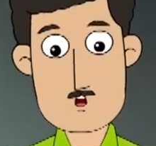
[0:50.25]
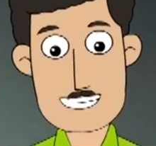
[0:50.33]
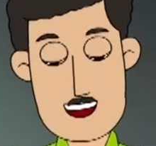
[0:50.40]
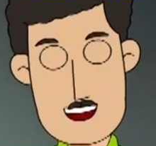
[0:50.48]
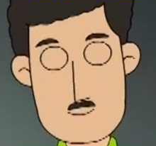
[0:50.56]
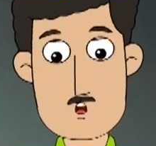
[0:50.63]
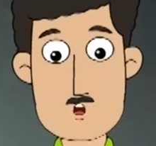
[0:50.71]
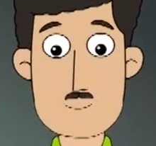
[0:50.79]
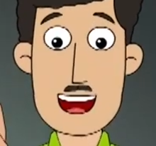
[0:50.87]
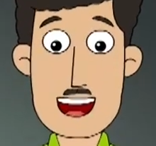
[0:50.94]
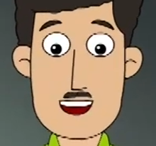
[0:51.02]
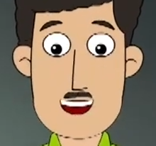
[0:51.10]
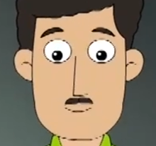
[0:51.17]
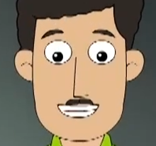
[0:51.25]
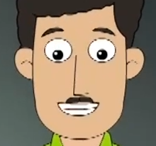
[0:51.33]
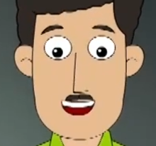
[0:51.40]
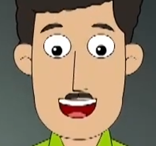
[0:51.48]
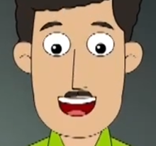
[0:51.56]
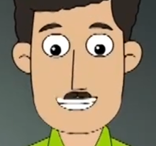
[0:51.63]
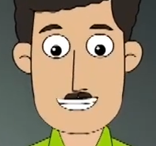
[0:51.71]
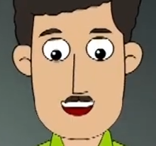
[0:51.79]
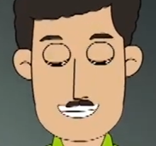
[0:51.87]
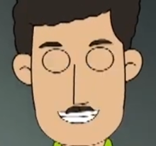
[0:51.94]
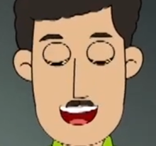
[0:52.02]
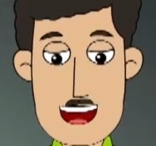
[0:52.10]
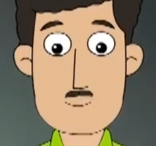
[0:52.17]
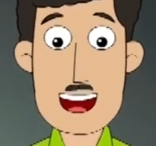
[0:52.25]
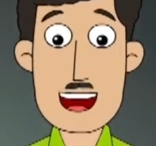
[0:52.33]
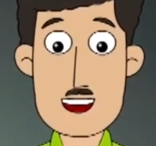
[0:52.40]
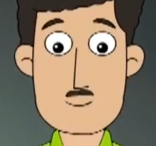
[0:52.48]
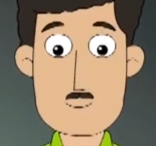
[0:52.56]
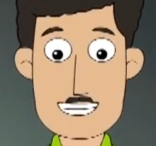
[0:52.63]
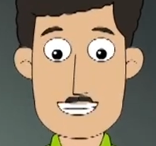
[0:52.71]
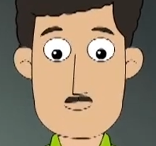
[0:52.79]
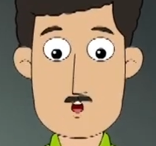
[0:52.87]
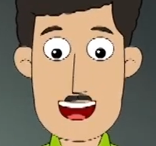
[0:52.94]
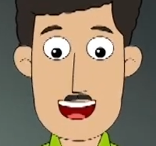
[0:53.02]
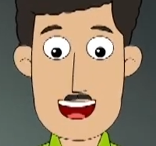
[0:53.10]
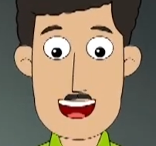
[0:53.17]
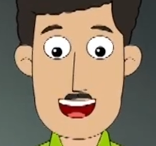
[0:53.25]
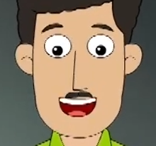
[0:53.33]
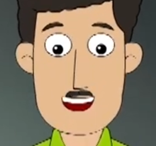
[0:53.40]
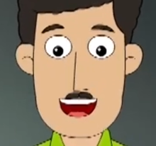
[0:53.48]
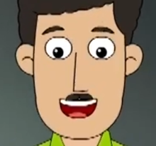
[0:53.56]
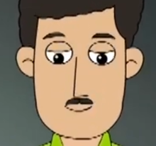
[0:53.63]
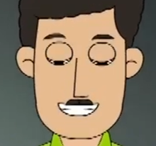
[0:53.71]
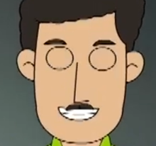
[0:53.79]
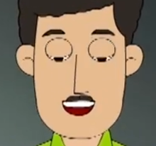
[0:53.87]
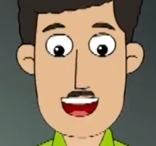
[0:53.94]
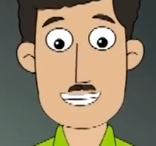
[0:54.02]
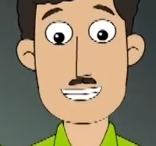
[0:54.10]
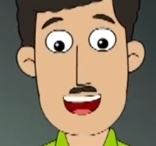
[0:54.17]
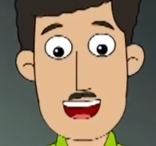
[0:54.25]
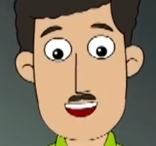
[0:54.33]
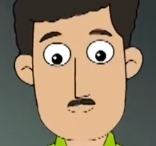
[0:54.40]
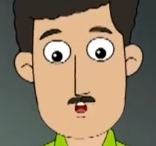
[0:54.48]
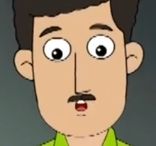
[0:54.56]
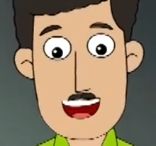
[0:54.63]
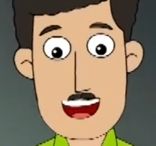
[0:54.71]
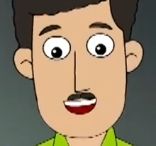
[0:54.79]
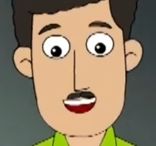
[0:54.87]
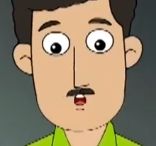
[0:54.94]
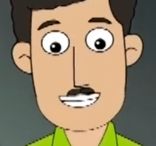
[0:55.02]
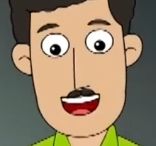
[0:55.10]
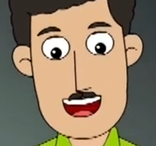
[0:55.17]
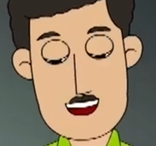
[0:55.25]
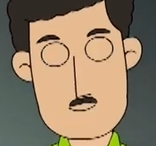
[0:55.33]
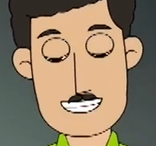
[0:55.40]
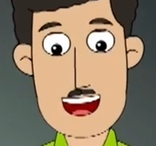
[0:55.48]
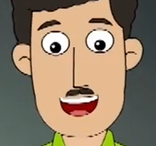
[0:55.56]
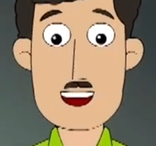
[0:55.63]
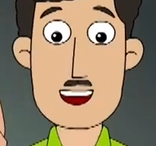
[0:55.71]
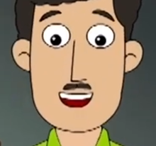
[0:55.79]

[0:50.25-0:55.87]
Coming Friday, we will visit the science lab. I will answer all your questions then and